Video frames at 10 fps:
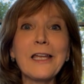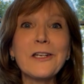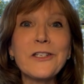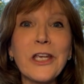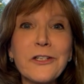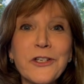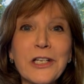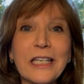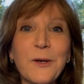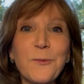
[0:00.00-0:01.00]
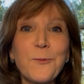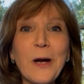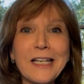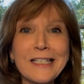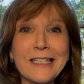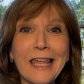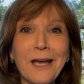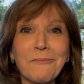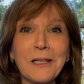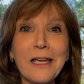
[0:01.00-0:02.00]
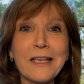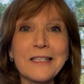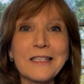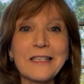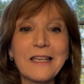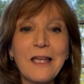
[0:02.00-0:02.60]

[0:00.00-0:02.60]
unintentionally went to that place.